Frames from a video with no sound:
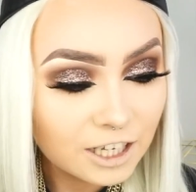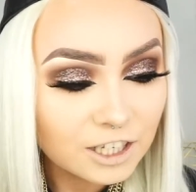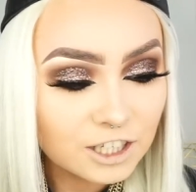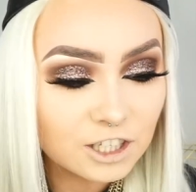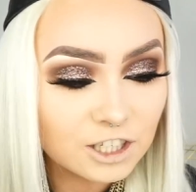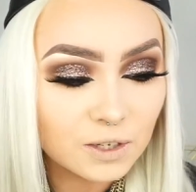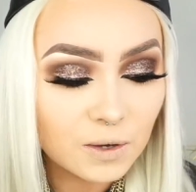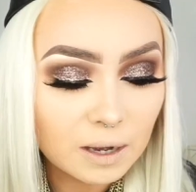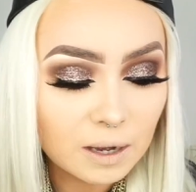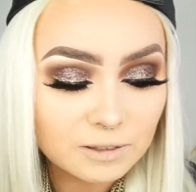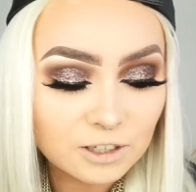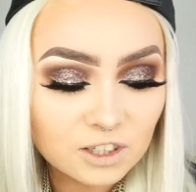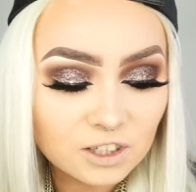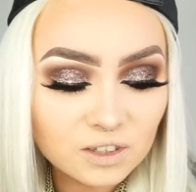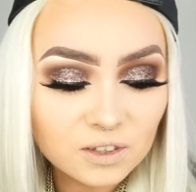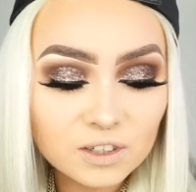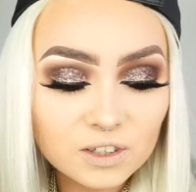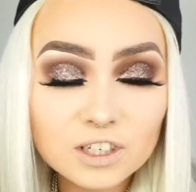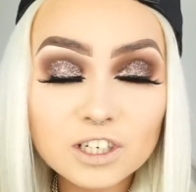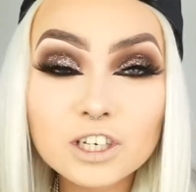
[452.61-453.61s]
So I'm just
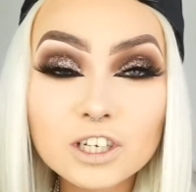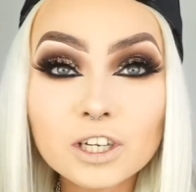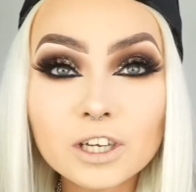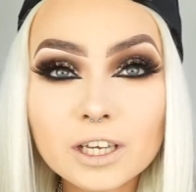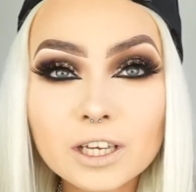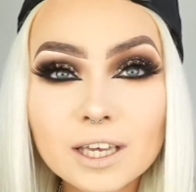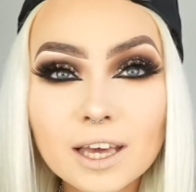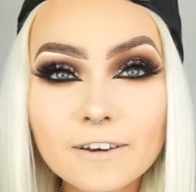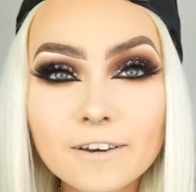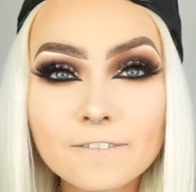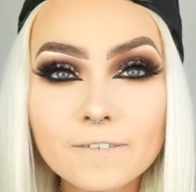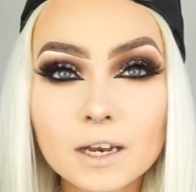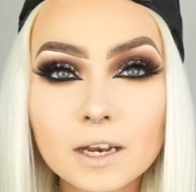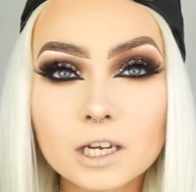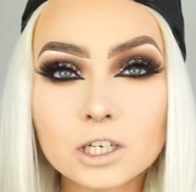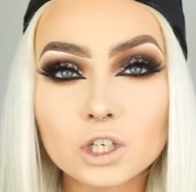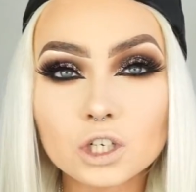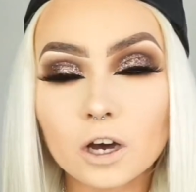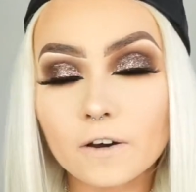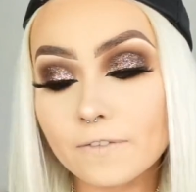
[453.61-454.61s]
going to
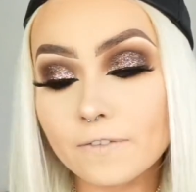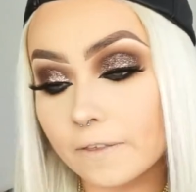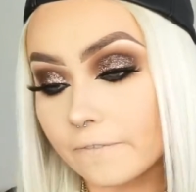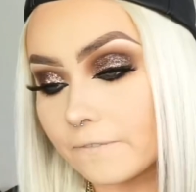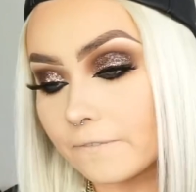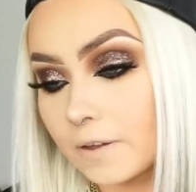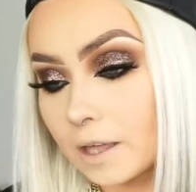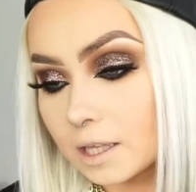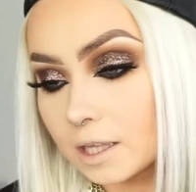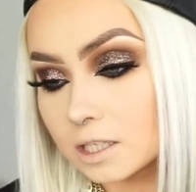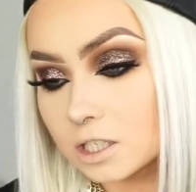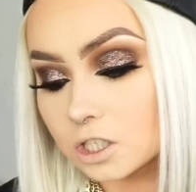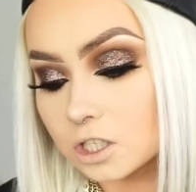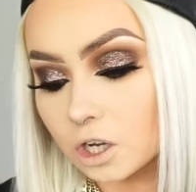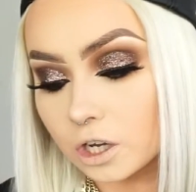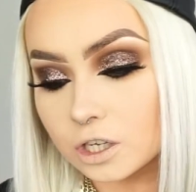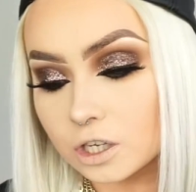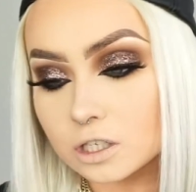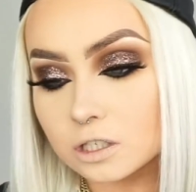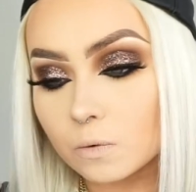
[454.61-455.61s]
finish off the face
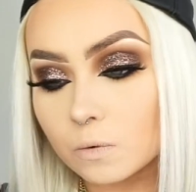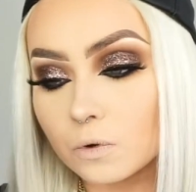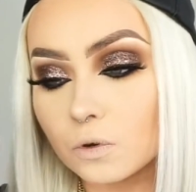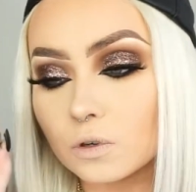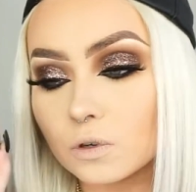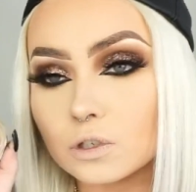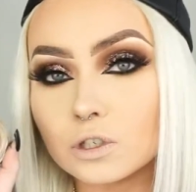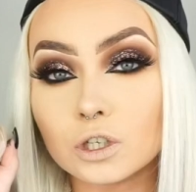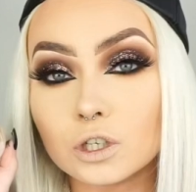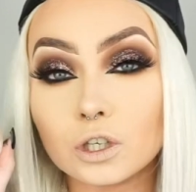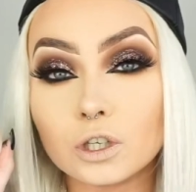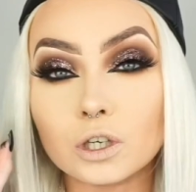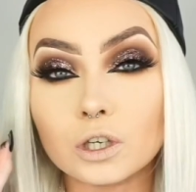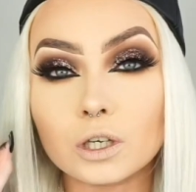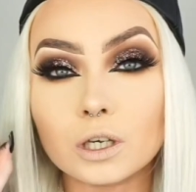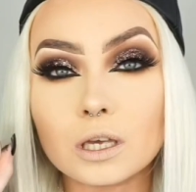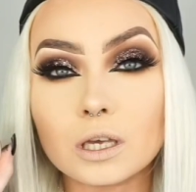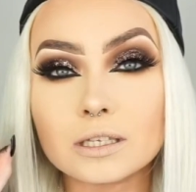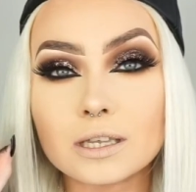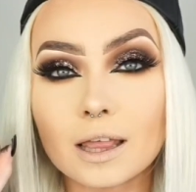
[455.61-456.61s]
now. So I'm going to
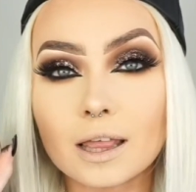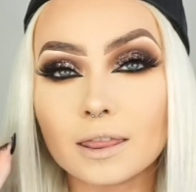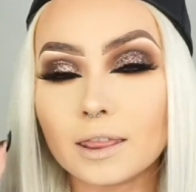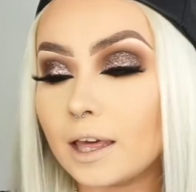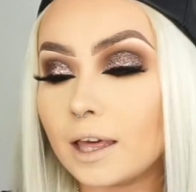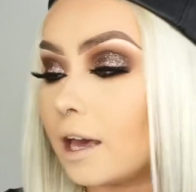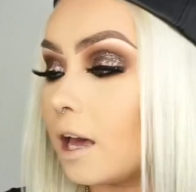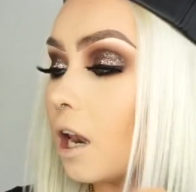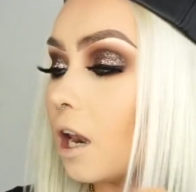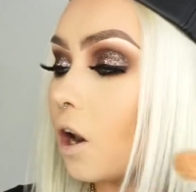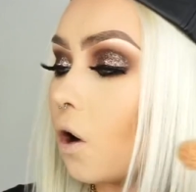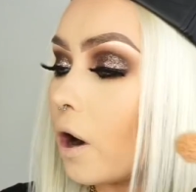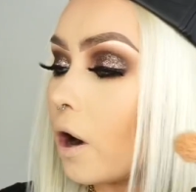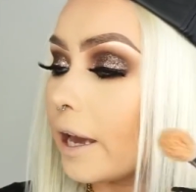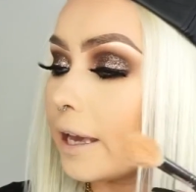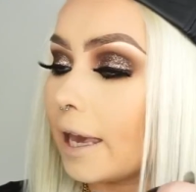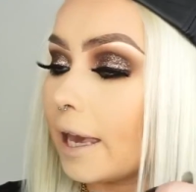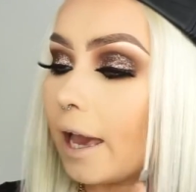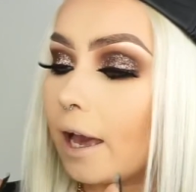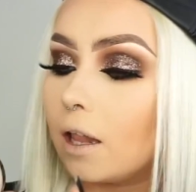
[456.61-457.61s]
use the
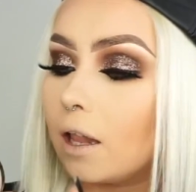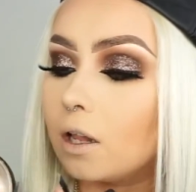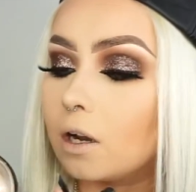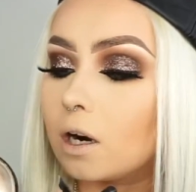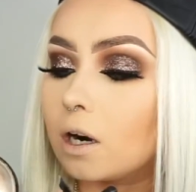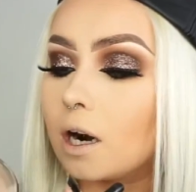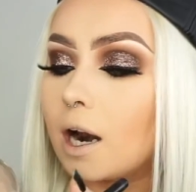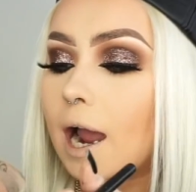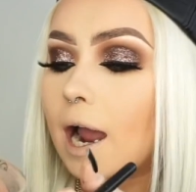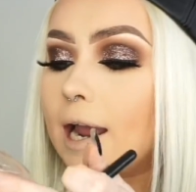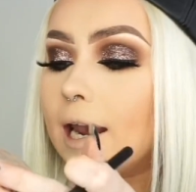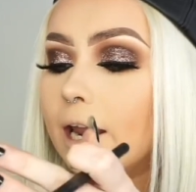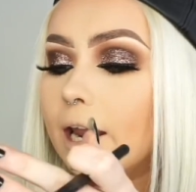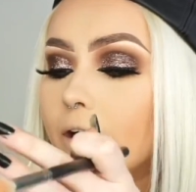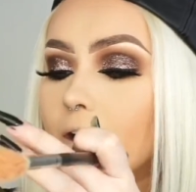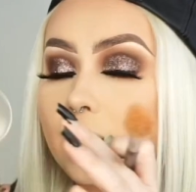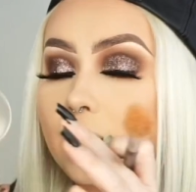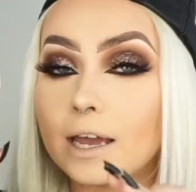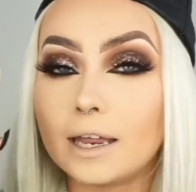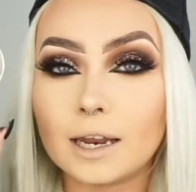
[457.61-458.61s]
Laura Geller
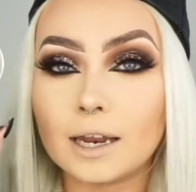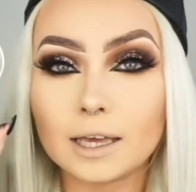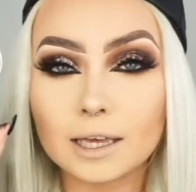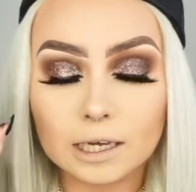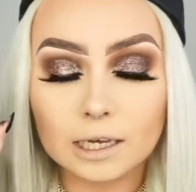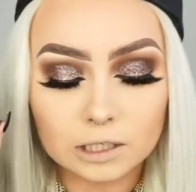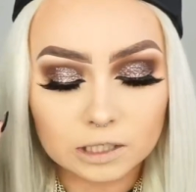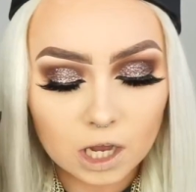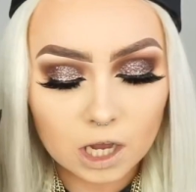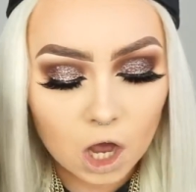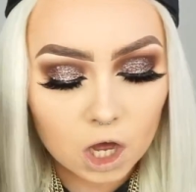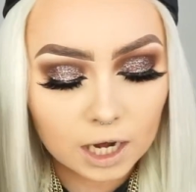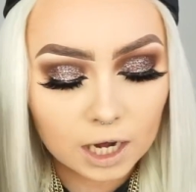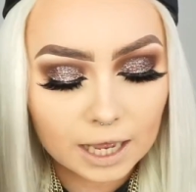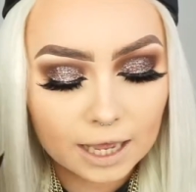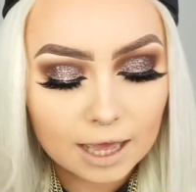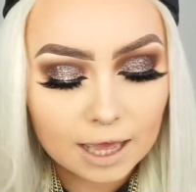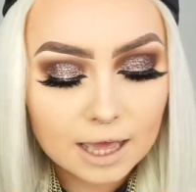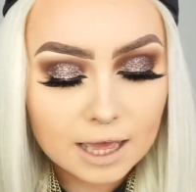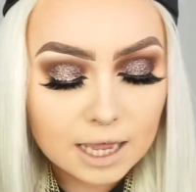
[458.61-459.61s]
highlighter in Gilded
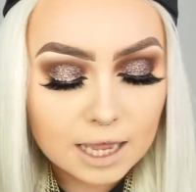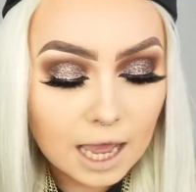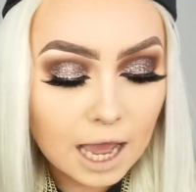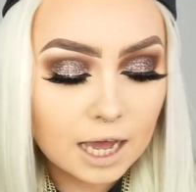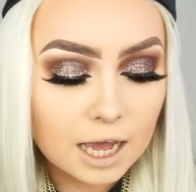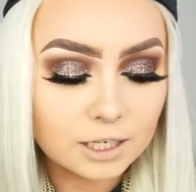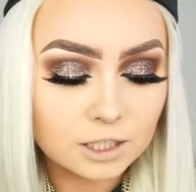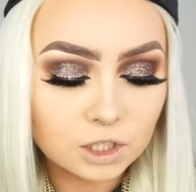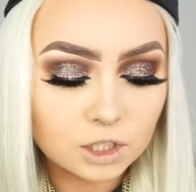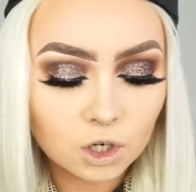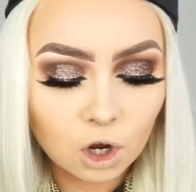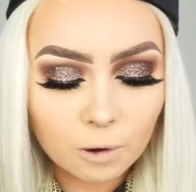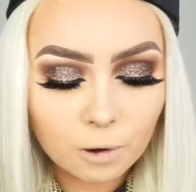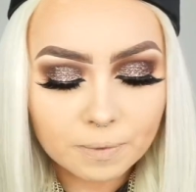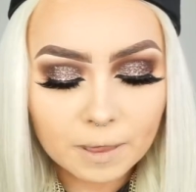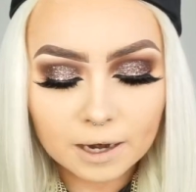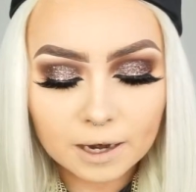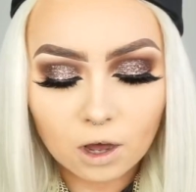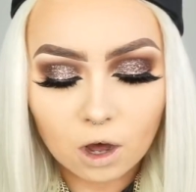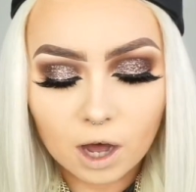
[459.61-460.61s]
Honey, and to
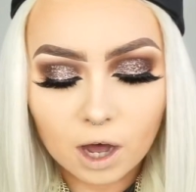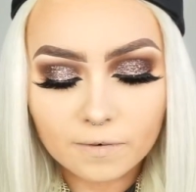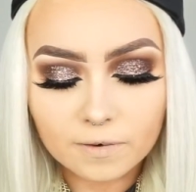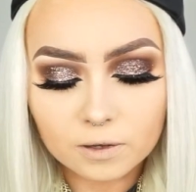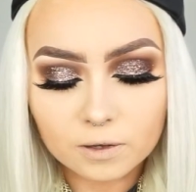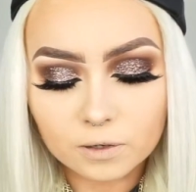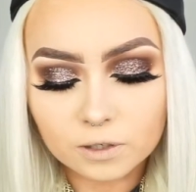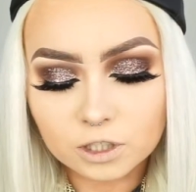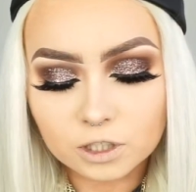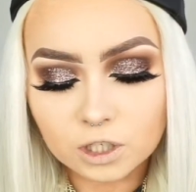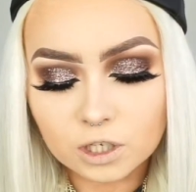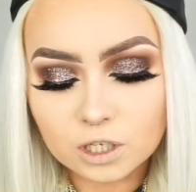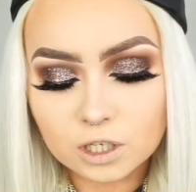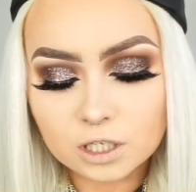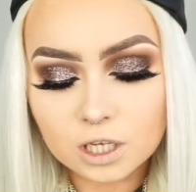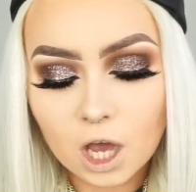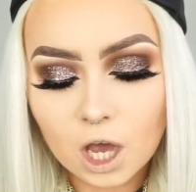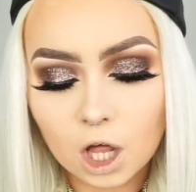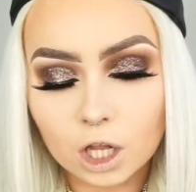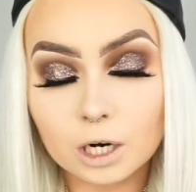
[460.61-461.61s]
top that off I'm going to use
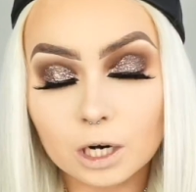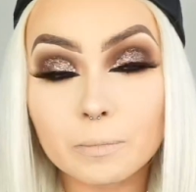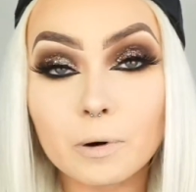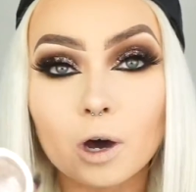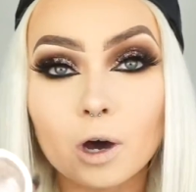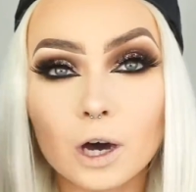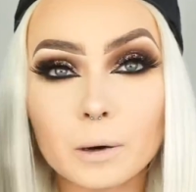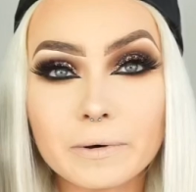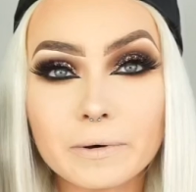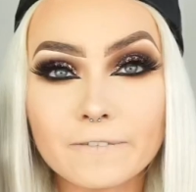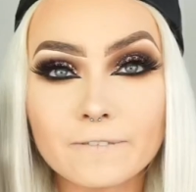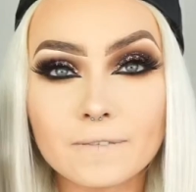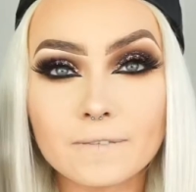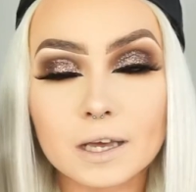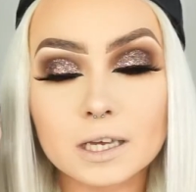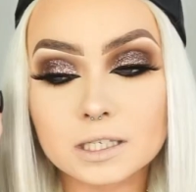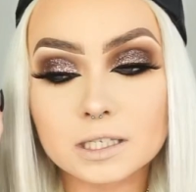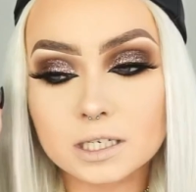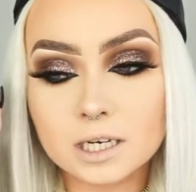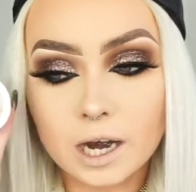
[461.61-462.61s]
Colourpop
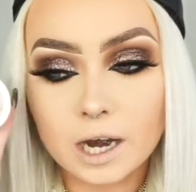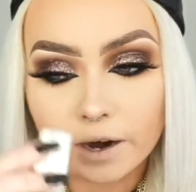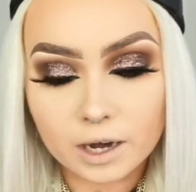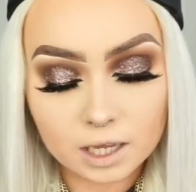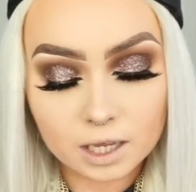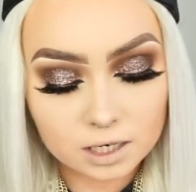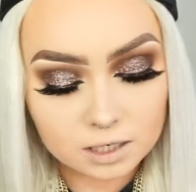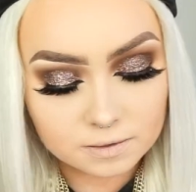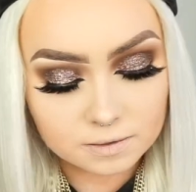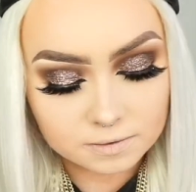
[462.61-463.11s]
Flexitarian.